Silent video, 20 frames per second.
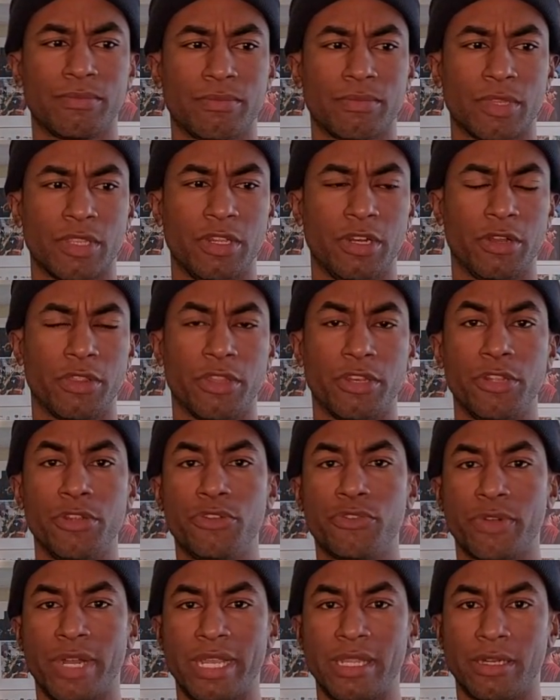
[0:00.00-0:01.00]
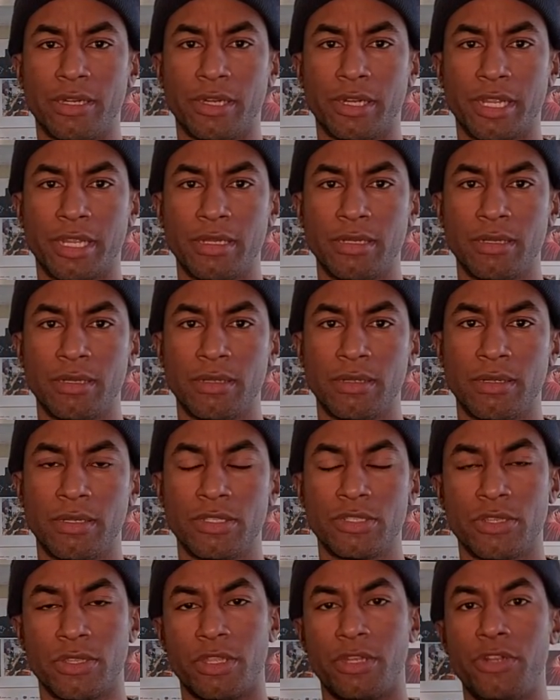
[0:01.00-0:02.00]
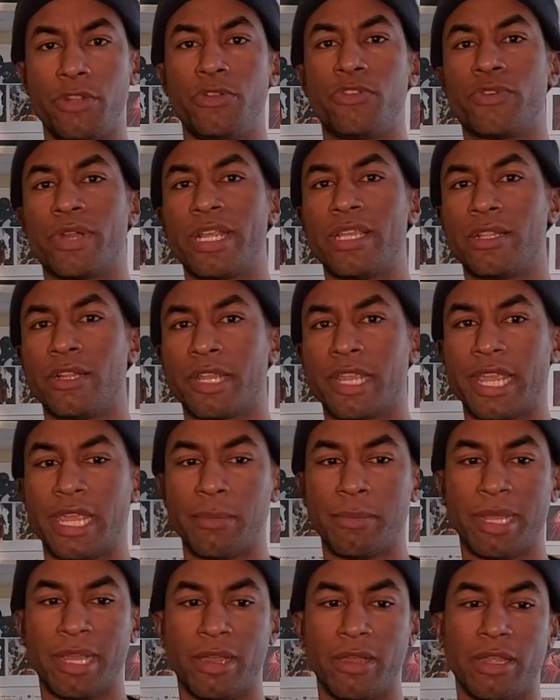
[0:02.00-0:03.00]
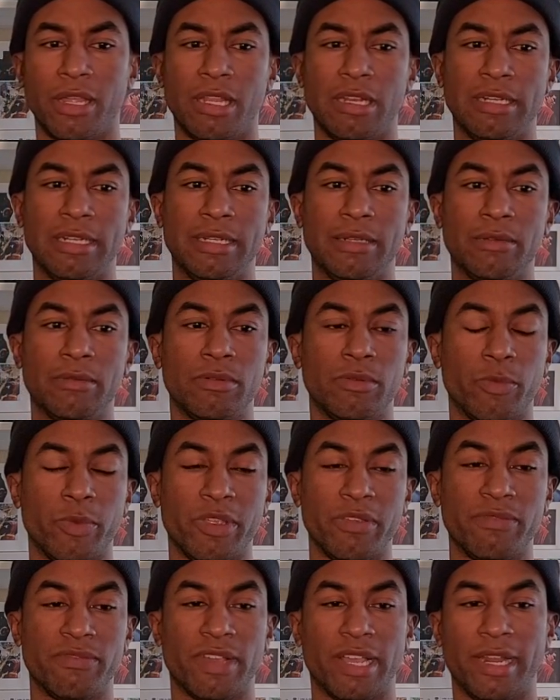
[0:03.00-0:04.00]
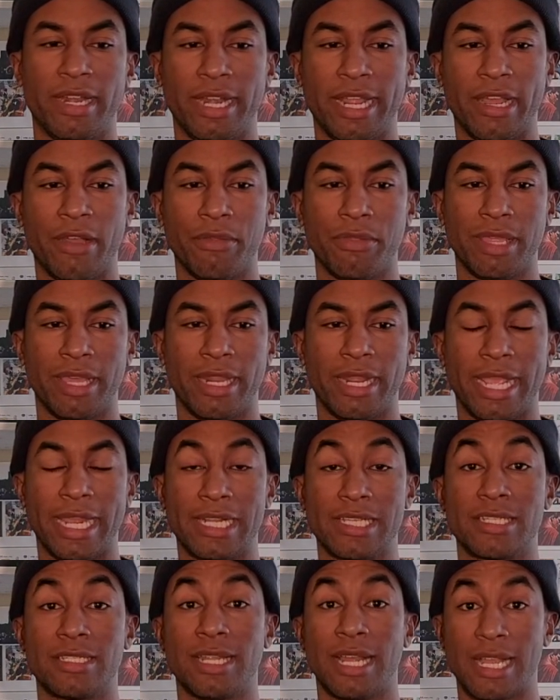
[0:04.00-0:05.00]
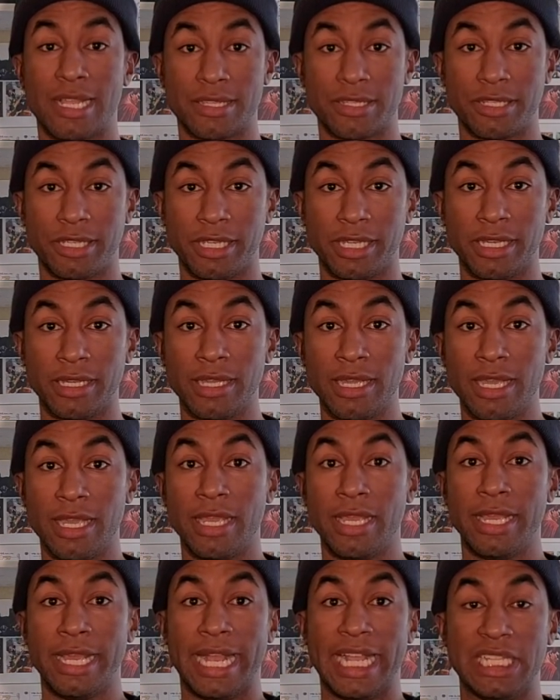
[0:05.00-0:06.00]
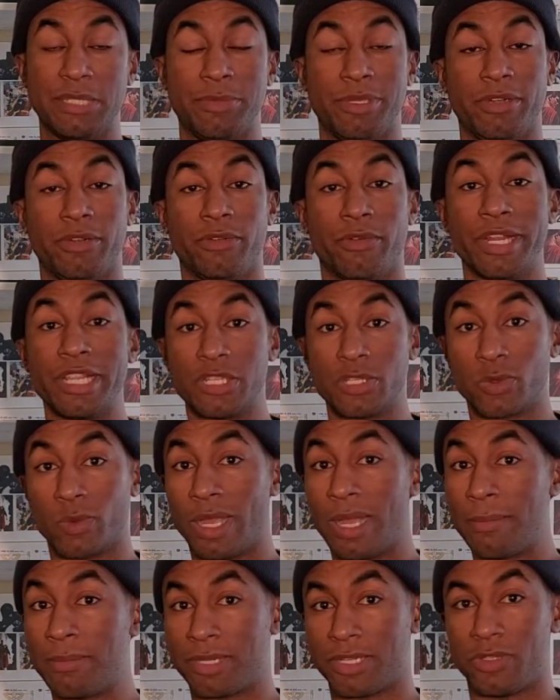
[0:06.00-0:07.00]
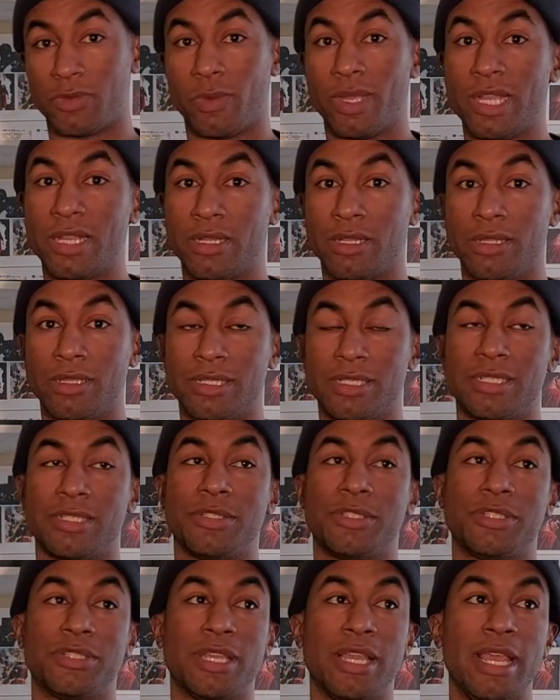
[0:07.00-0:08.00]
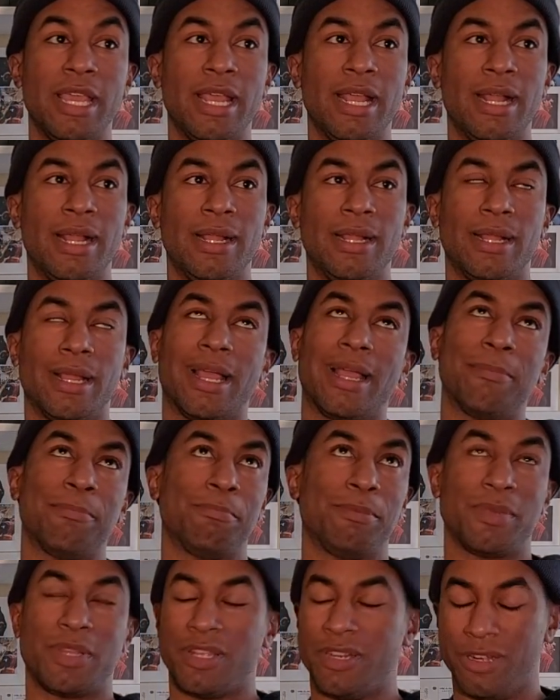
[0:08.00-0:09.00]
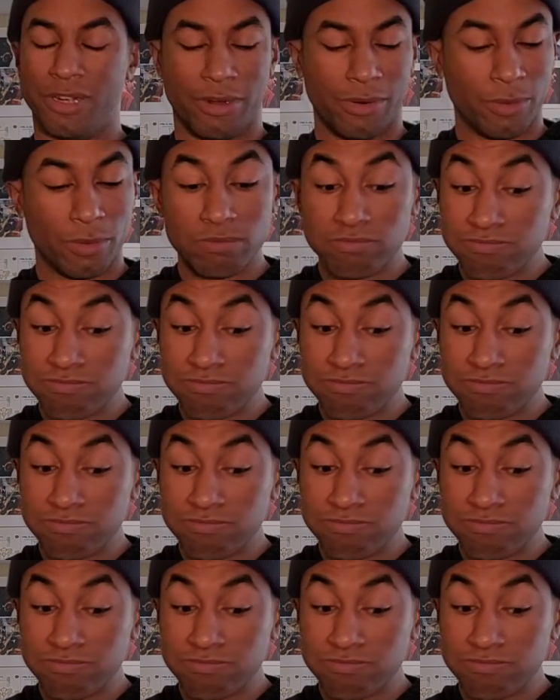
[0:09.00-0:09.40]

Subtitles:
you know, the new trailer. So the new trailer came out, and we find out that Anastasia has been race swapped as well. This is, you know,